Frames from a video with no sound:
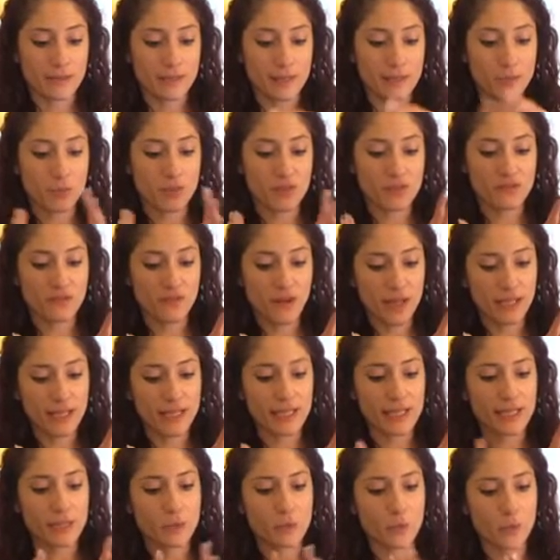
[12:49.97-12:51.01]
it was
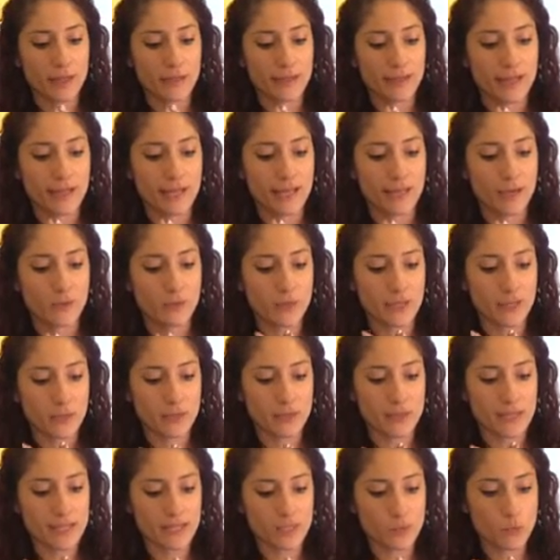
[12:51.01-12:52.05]
funny when
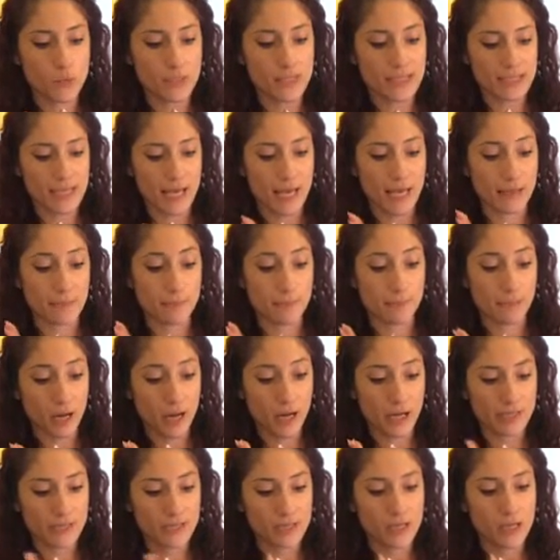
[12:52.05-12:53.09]
this was said,
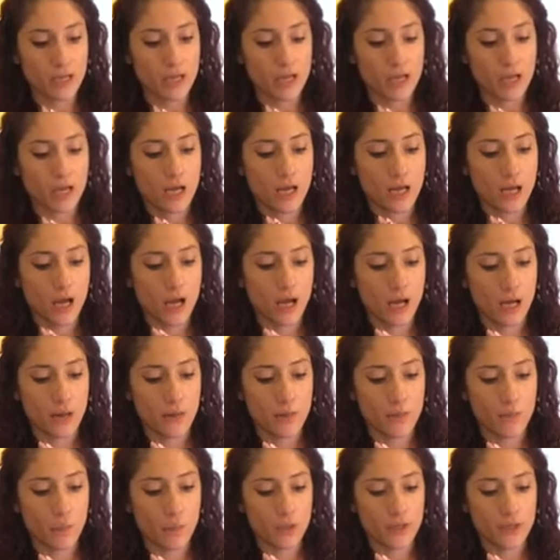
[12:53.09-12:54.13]
but
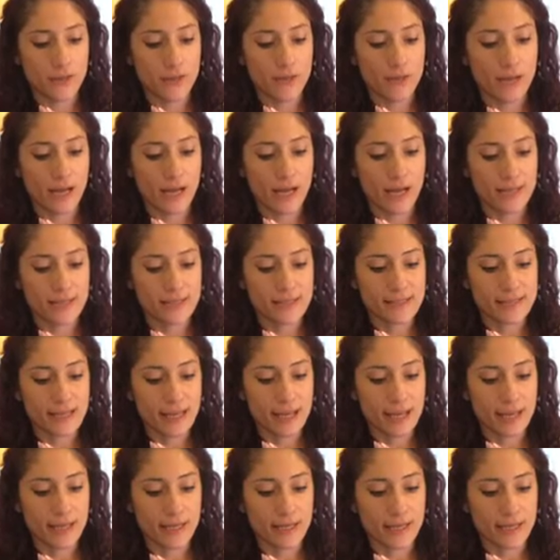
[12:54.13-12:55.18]
one of the guys
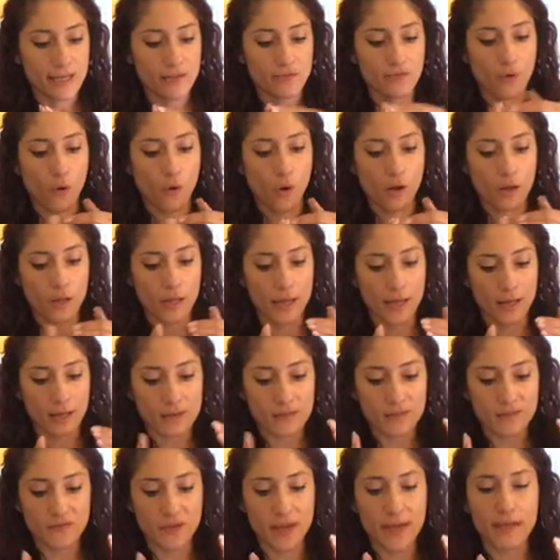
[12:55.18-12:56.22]
said, if all
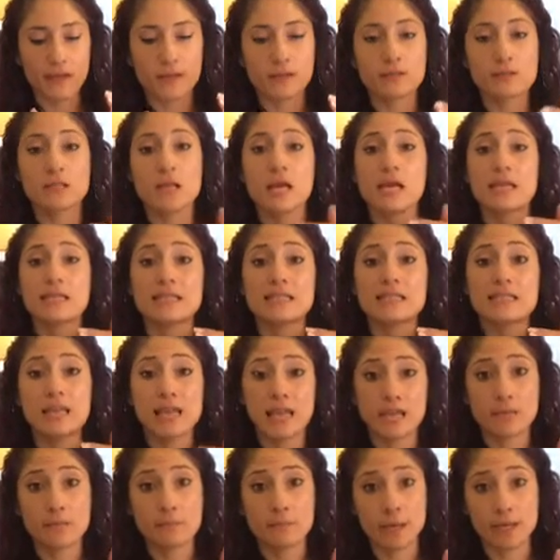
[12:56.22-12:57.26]
else fails,
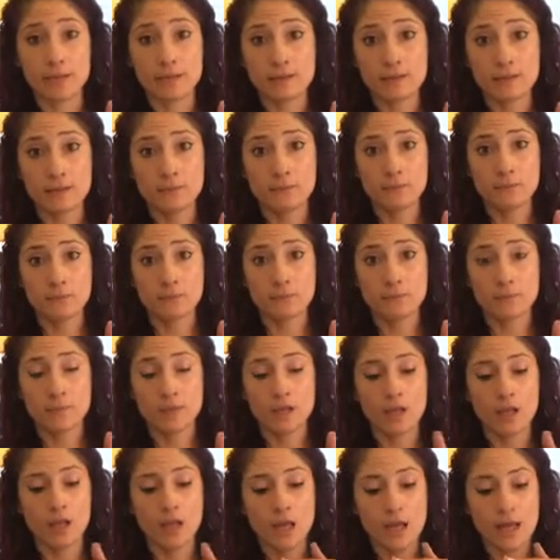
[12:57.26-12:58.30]
take meds.
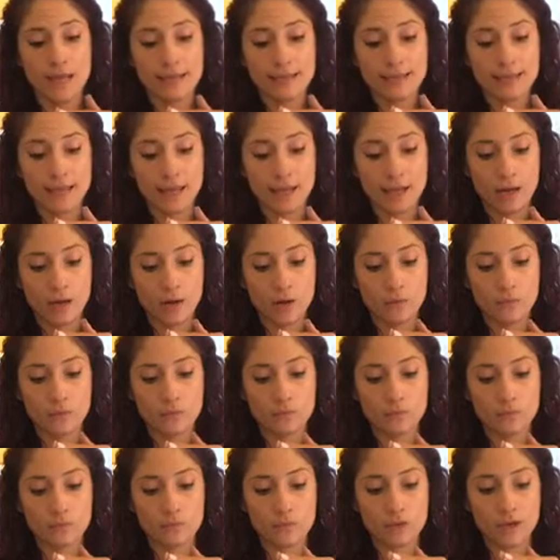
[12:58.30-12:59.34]
Now,
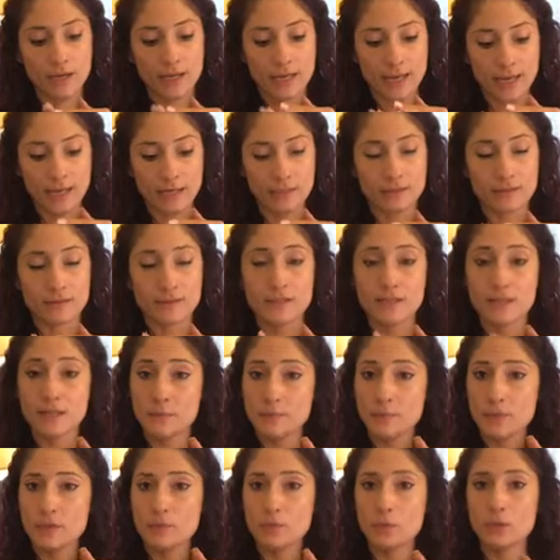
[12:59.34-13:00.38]
again,
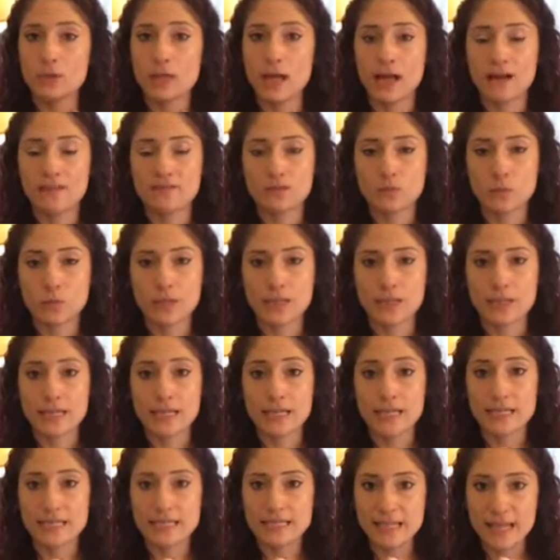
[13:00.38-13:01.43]
some people laughed when
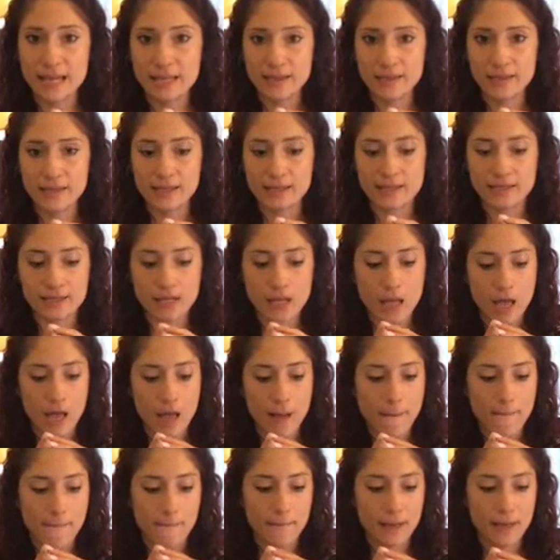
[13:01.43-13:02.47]
he said this,
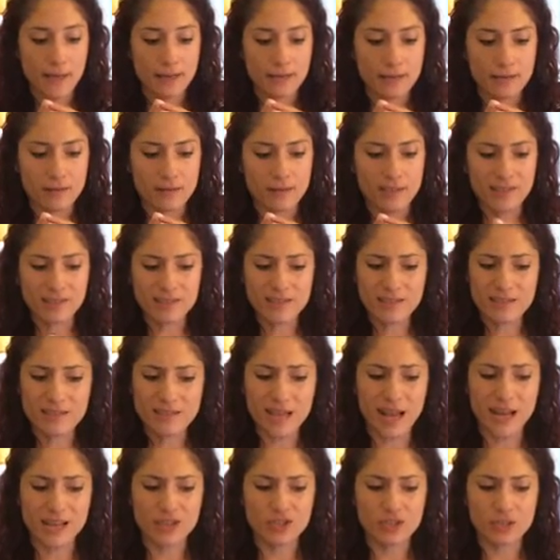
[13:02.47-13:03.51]
but this is
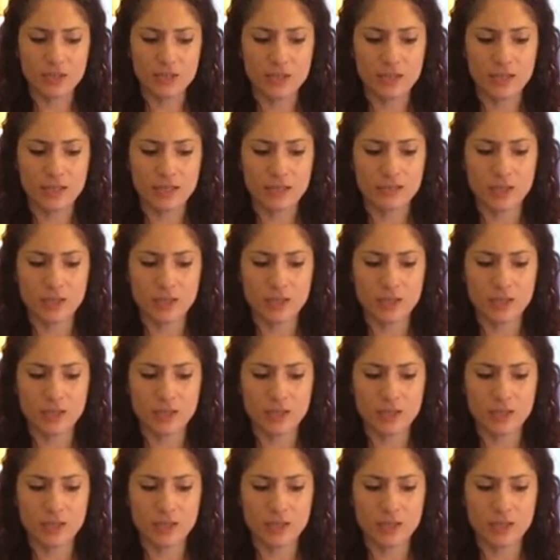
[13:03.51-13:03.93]
actually